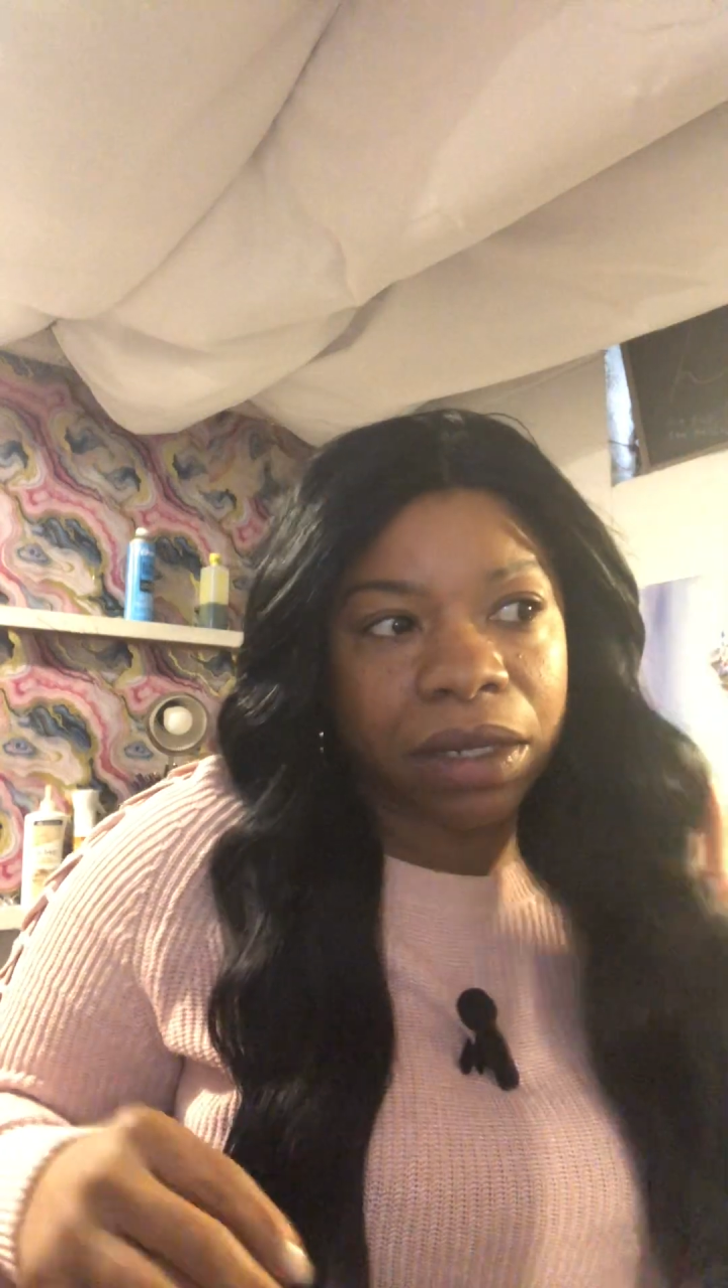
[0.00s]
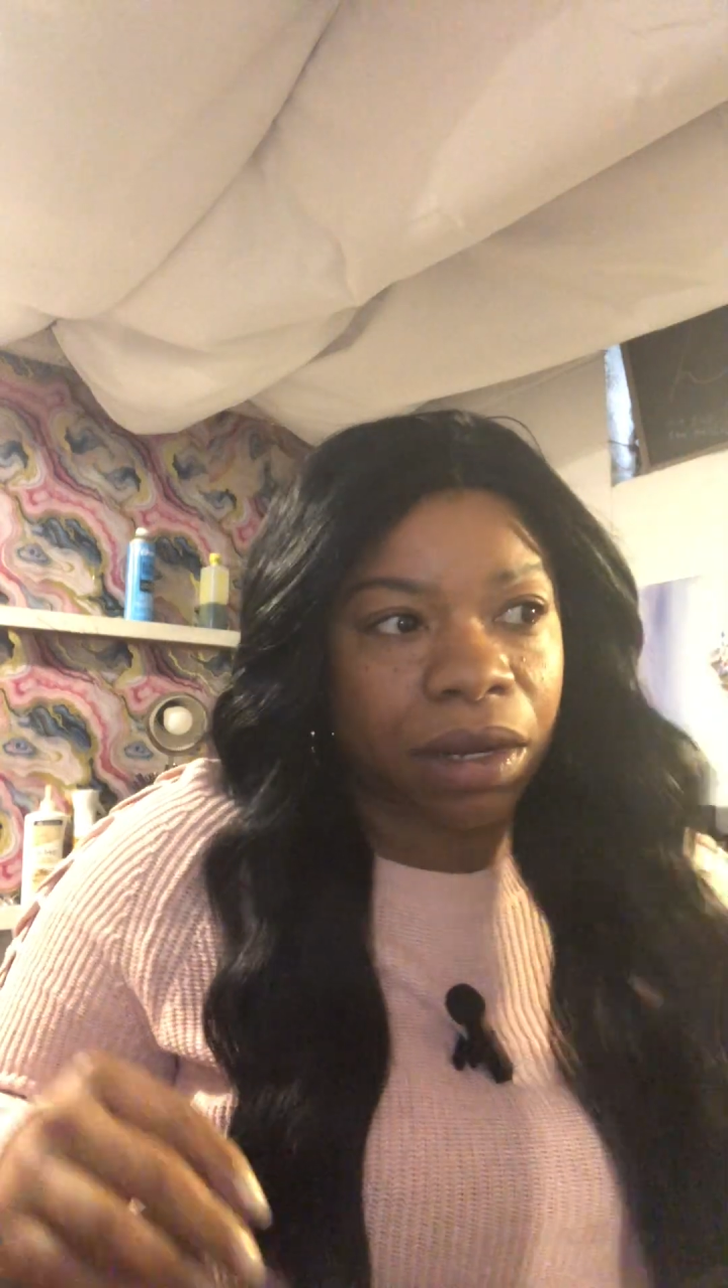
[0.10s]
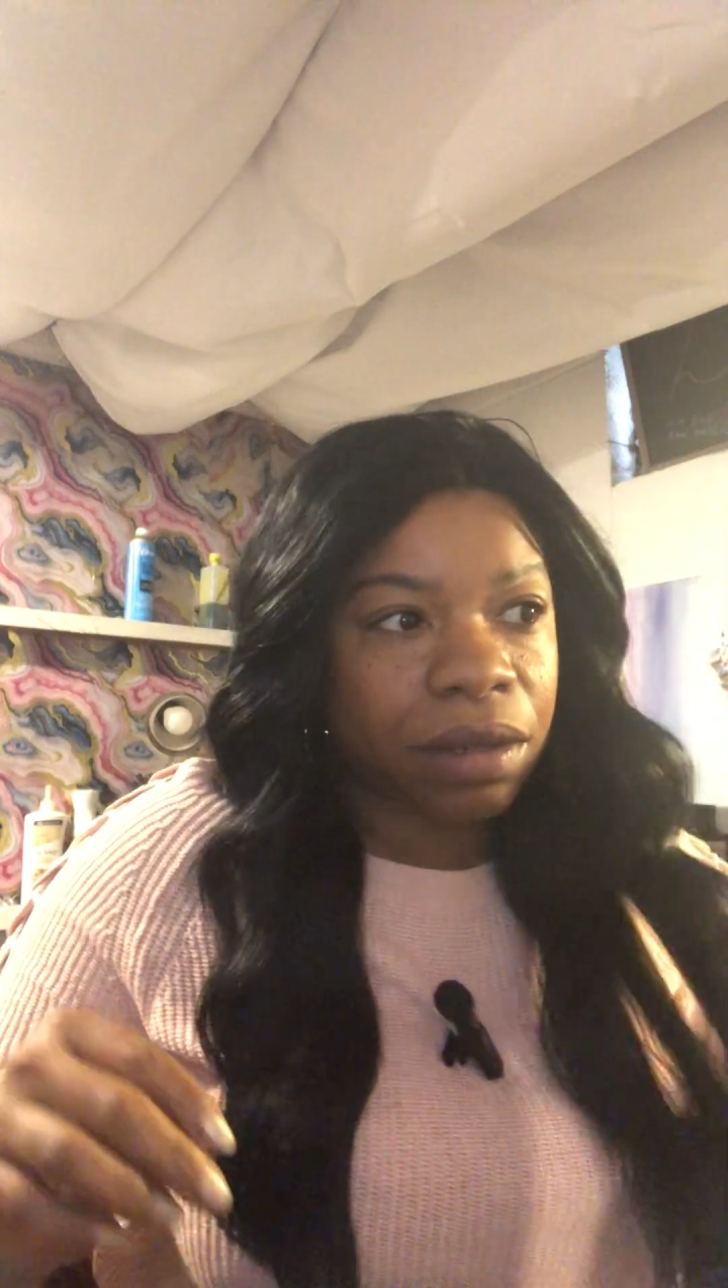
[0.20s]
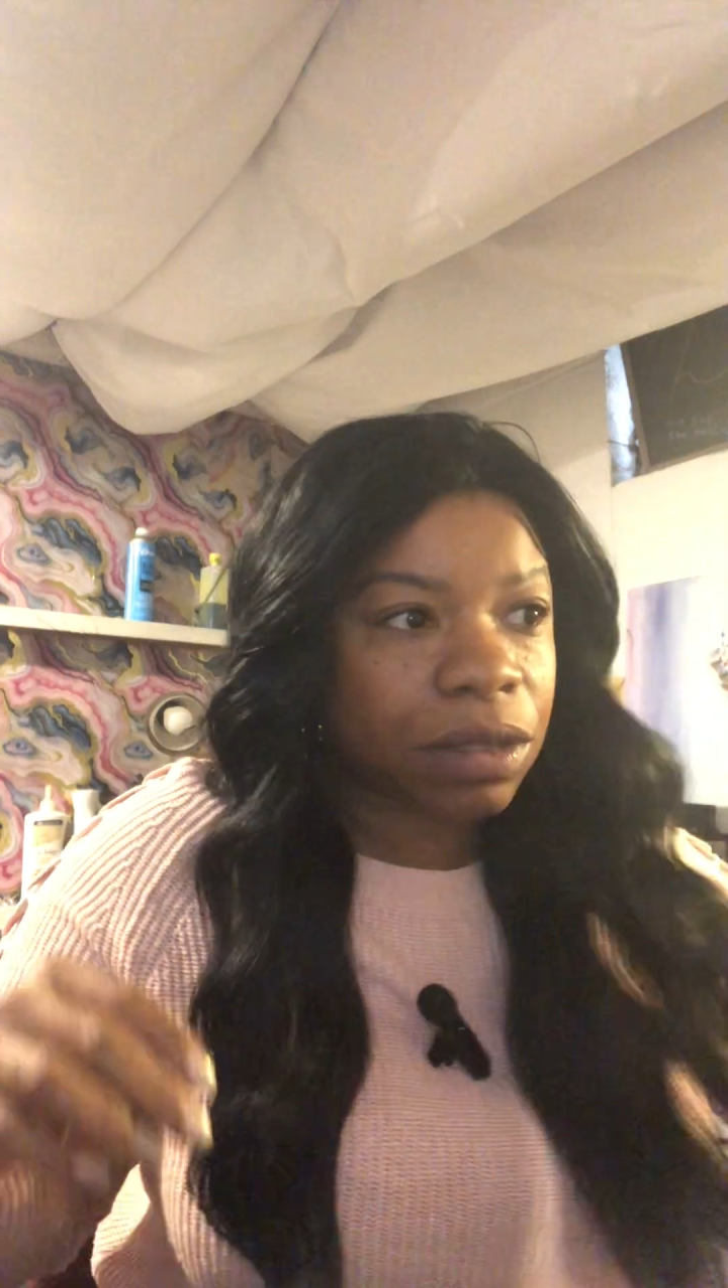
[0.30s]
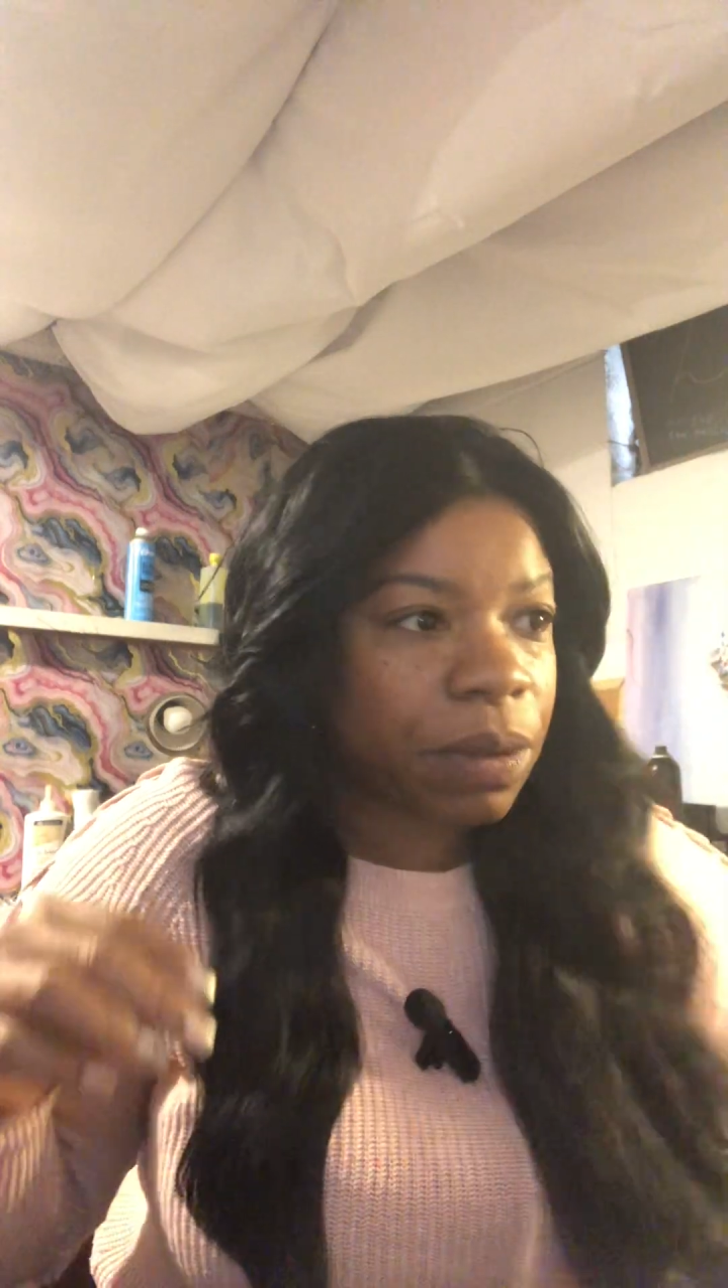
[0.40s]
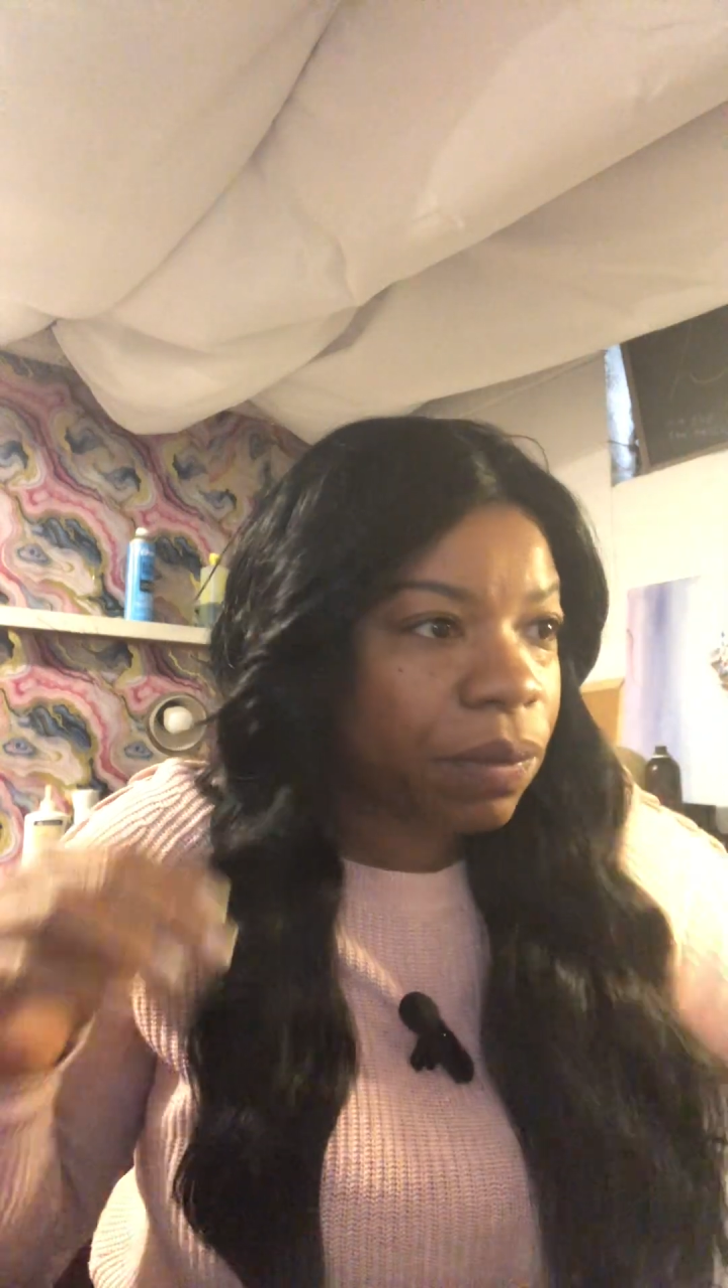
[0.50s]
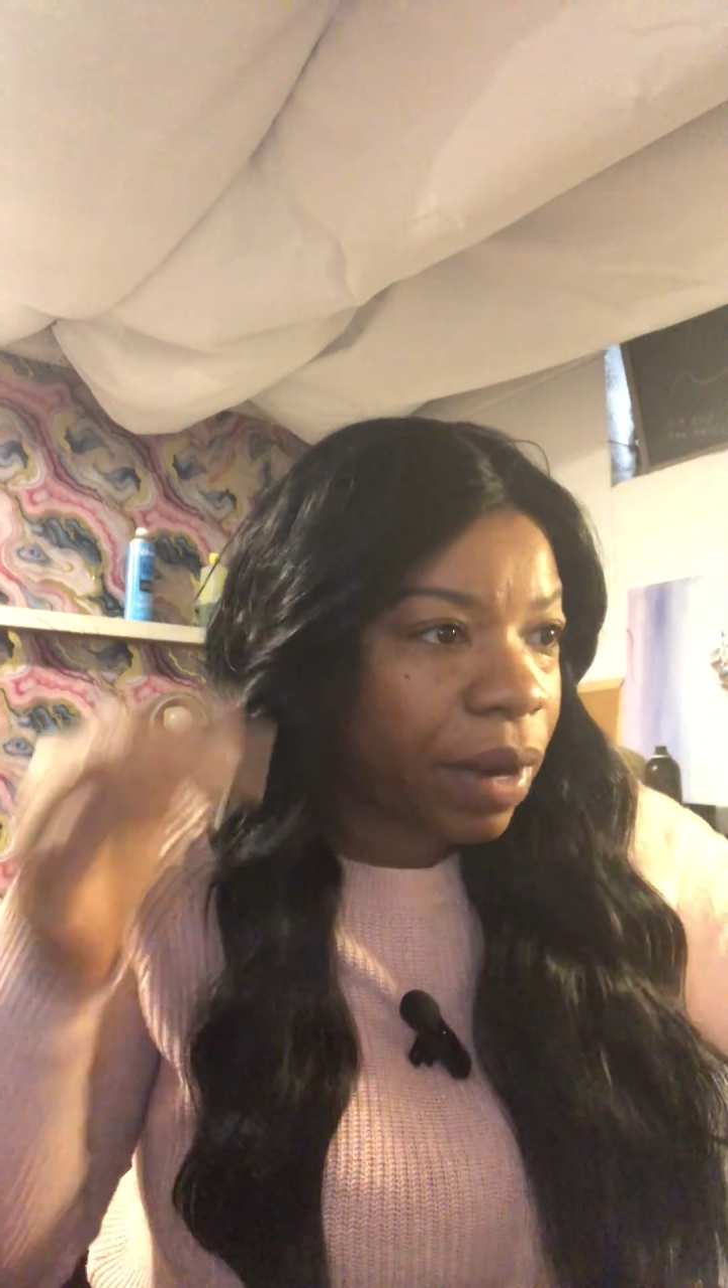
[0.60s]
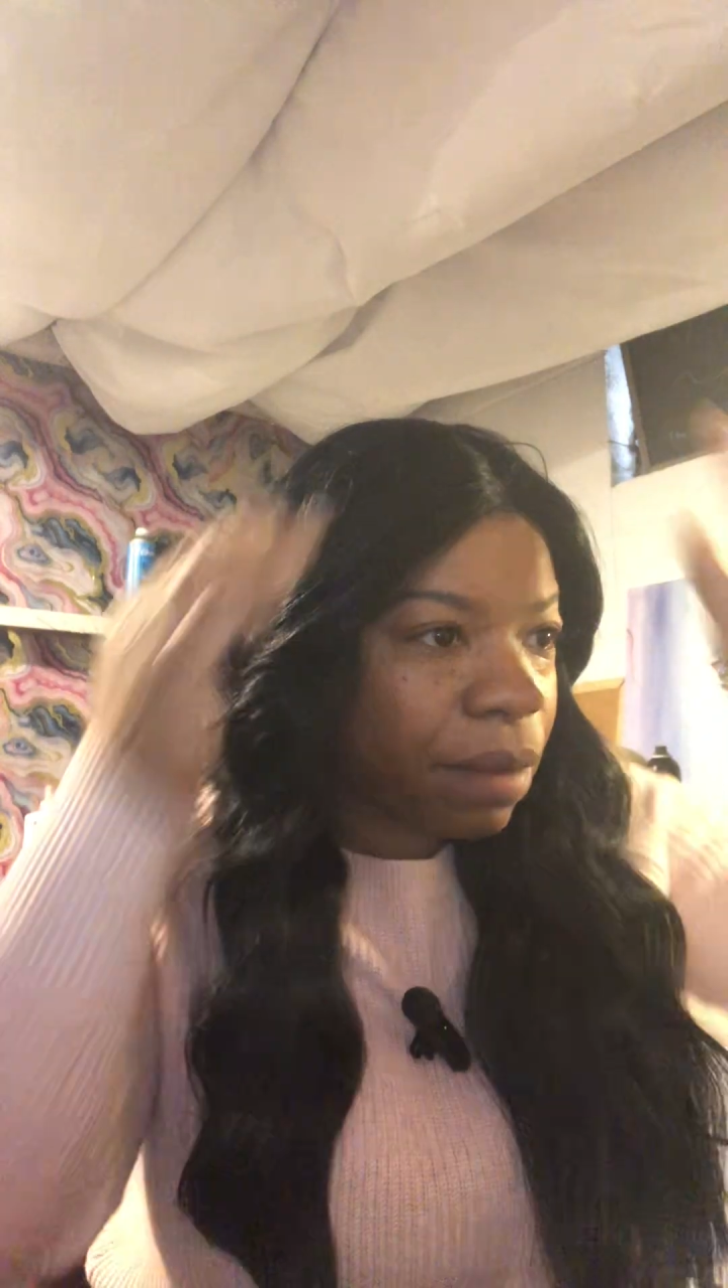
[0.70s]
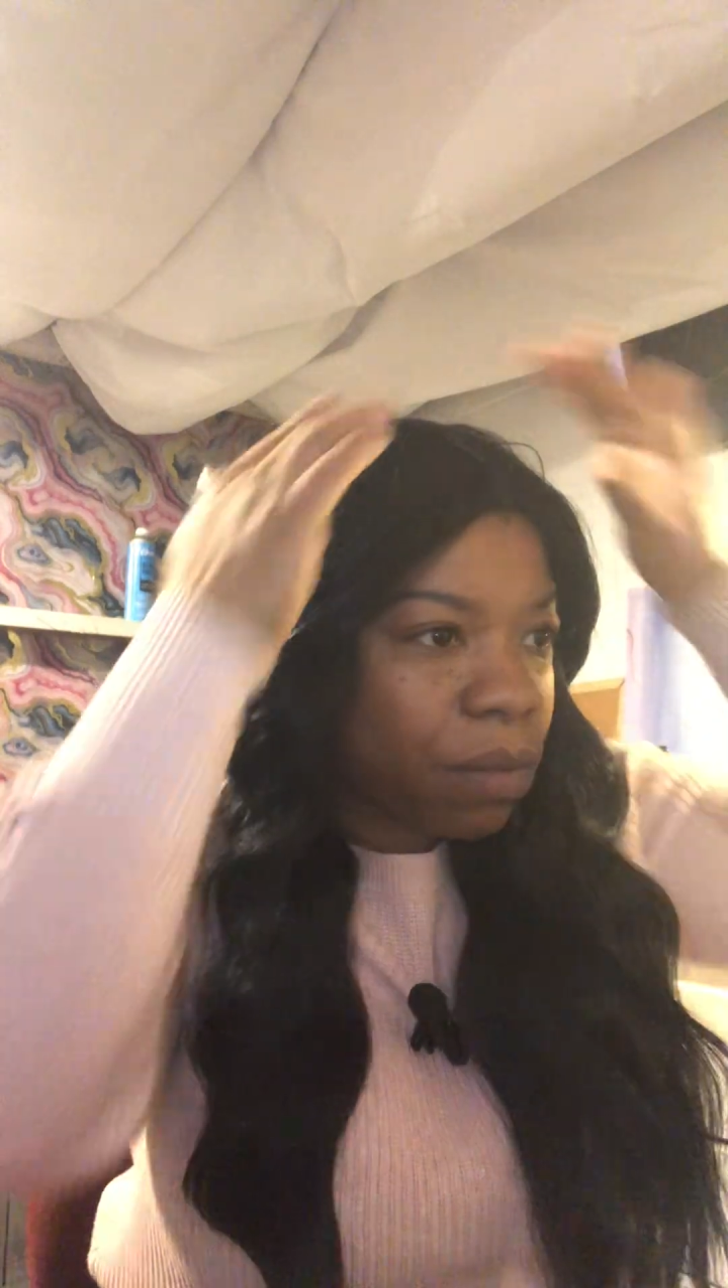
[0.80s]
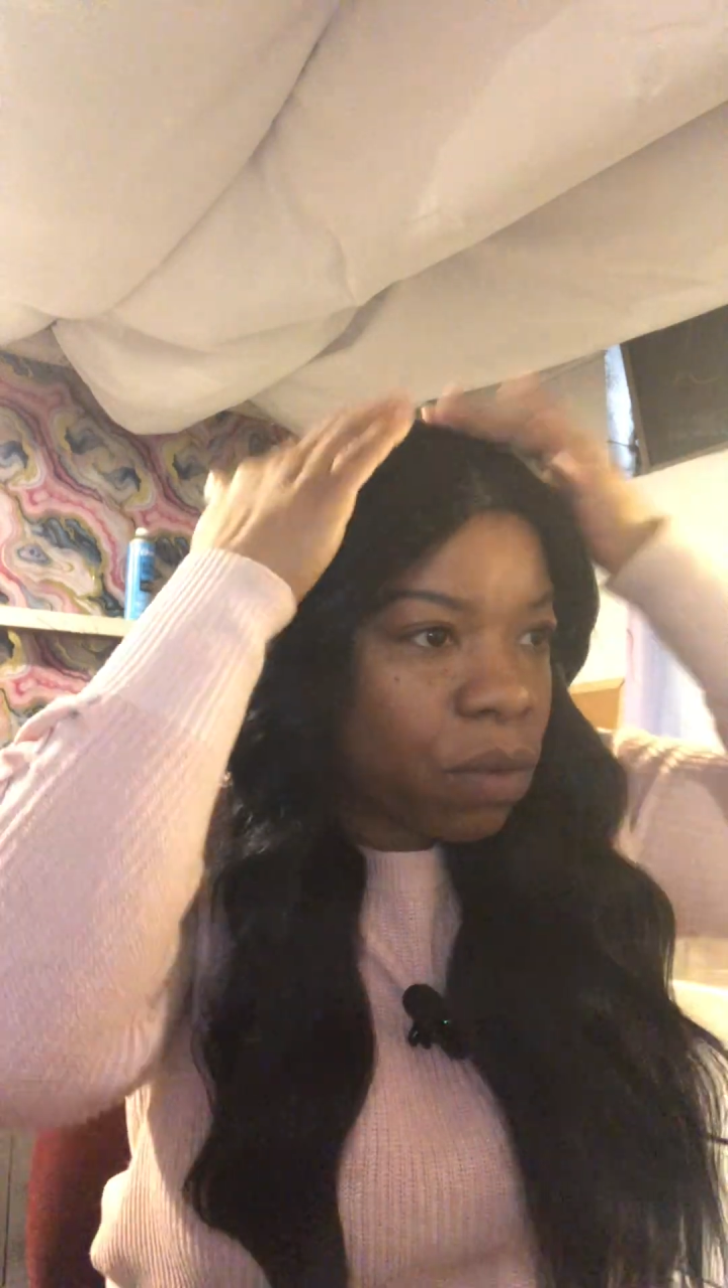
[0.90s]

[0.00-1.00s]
daughter's been right